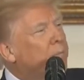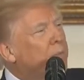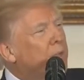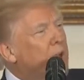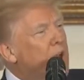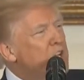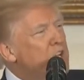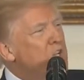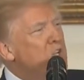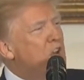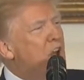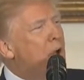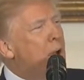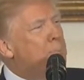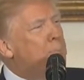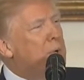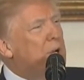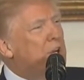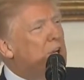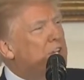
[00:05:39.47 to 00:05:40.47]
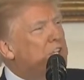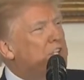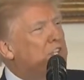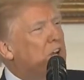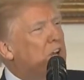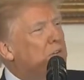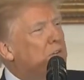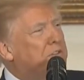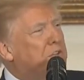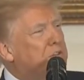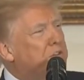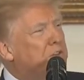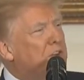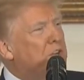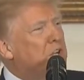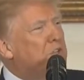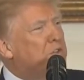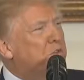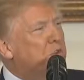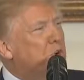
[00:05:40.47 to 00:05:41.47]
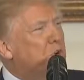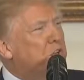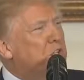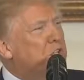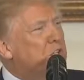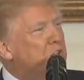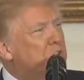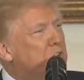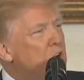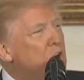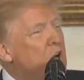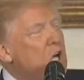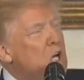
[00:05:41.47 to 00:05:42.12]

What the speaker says: and Japanese self-defense forces